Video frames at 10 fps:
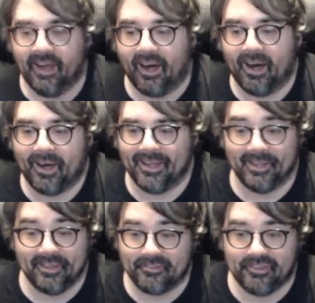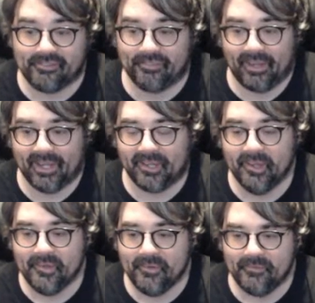And it's just like
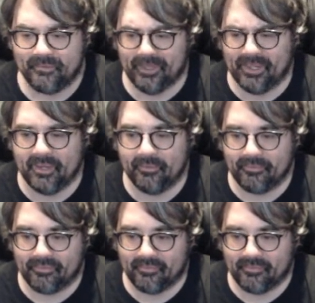really